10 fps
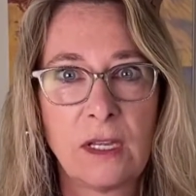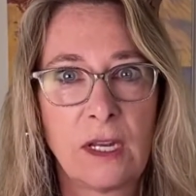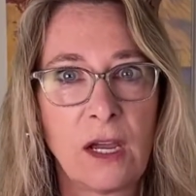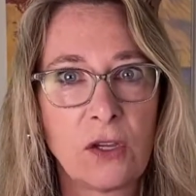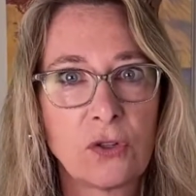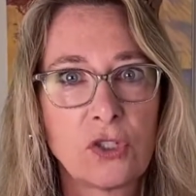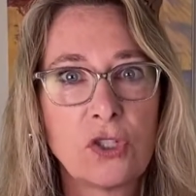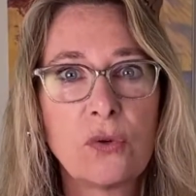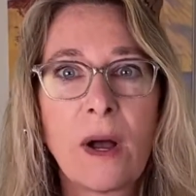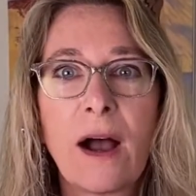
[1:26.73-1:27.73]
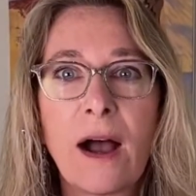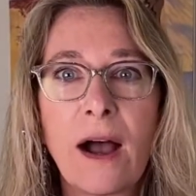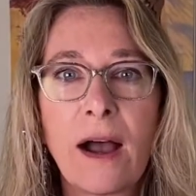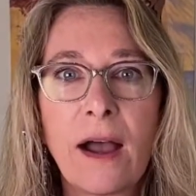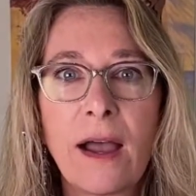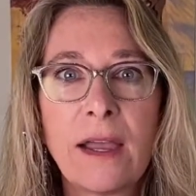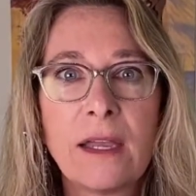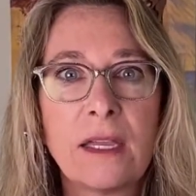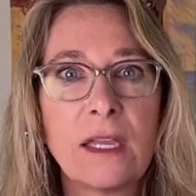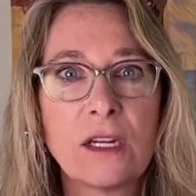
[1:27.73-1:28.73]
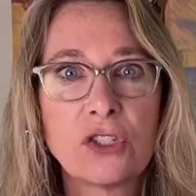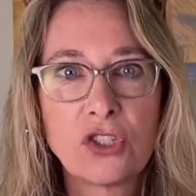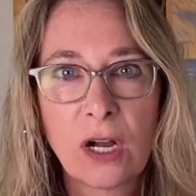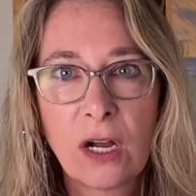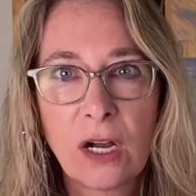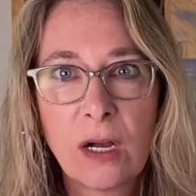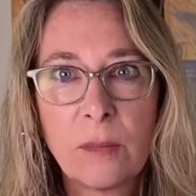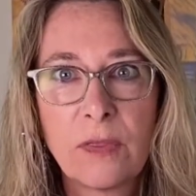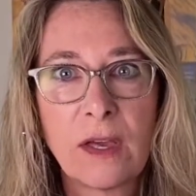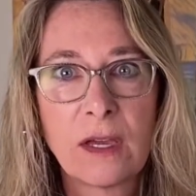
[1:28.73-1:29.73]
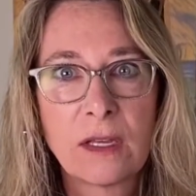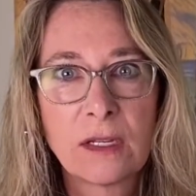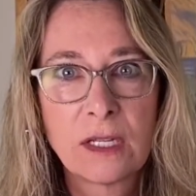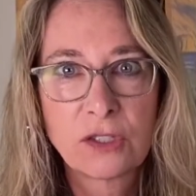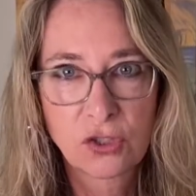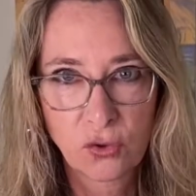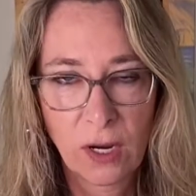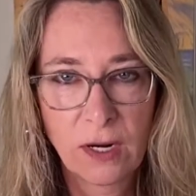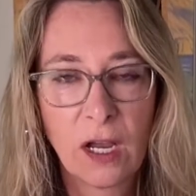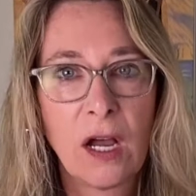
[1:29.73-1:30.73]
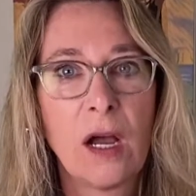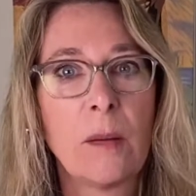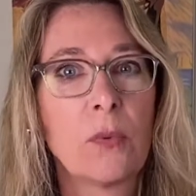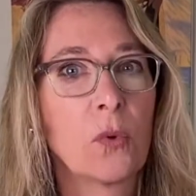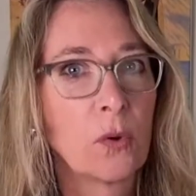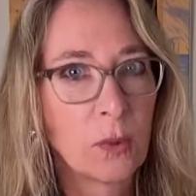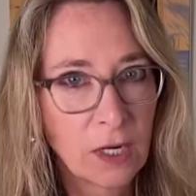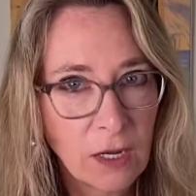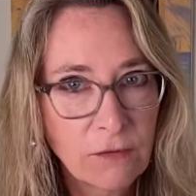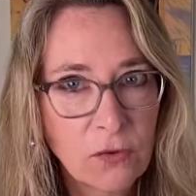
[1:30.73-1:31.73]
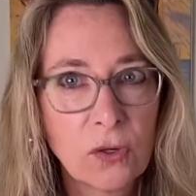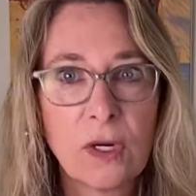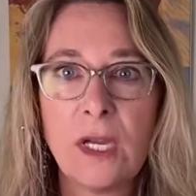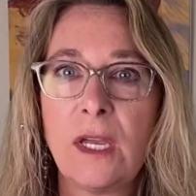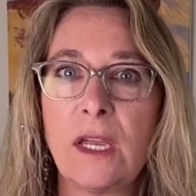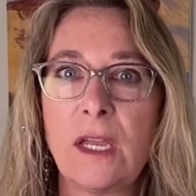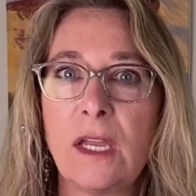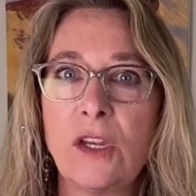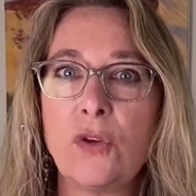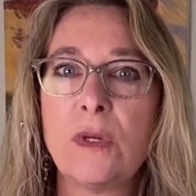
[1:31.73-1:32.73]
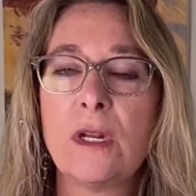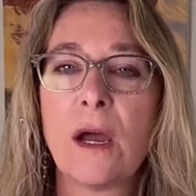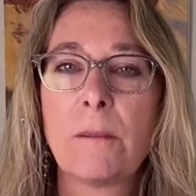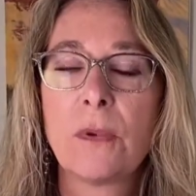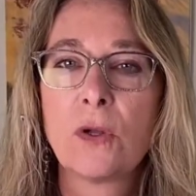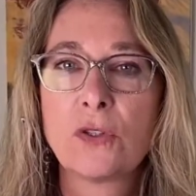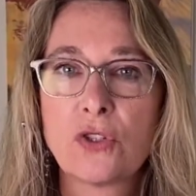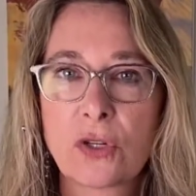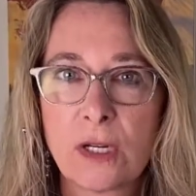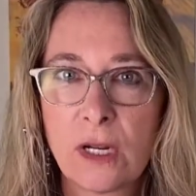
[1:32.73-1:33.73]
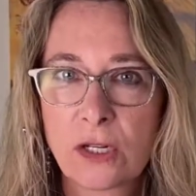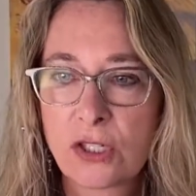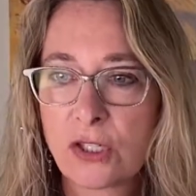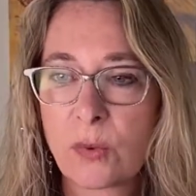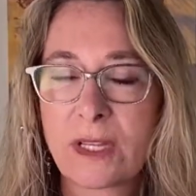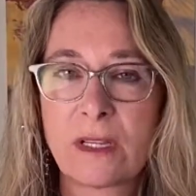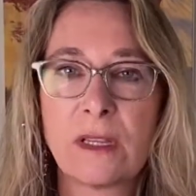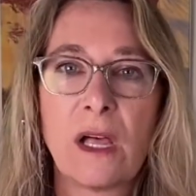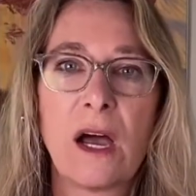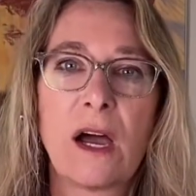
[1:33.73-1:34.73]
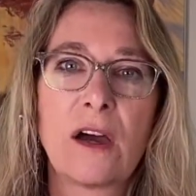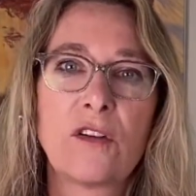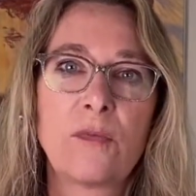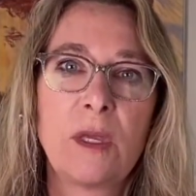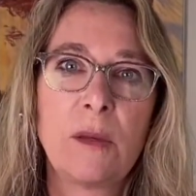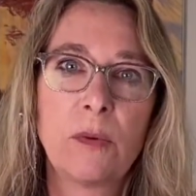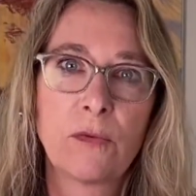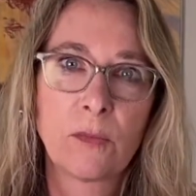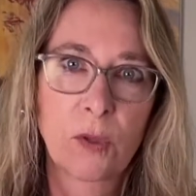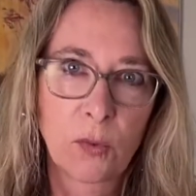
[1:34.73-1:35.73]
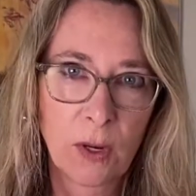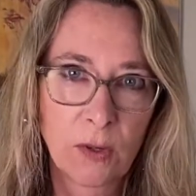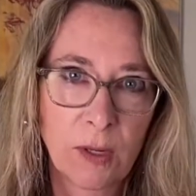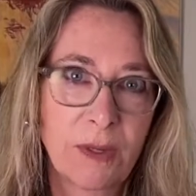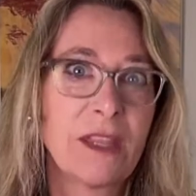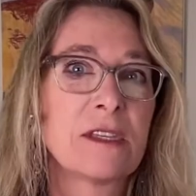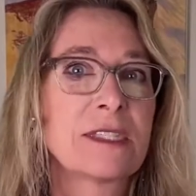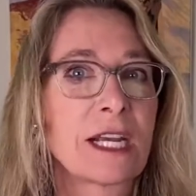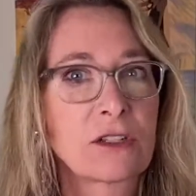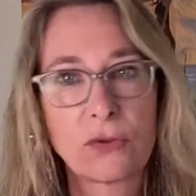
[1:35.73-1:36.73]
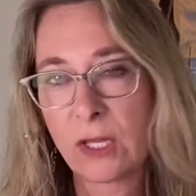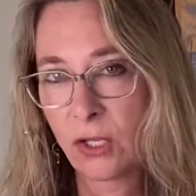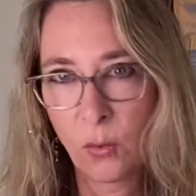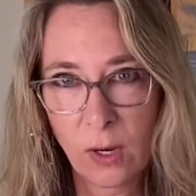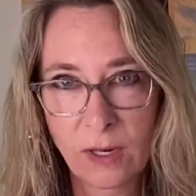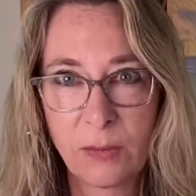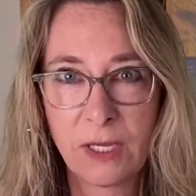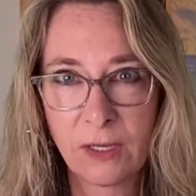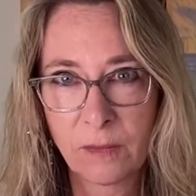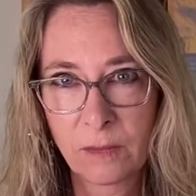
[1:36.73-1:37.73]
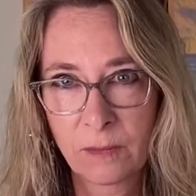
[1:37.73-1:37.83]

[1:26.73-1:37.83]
Now you're too high in a job that it's dried up or whatever, and you did not build your connections with a lot of people from the ground up in the sector that you want to be in.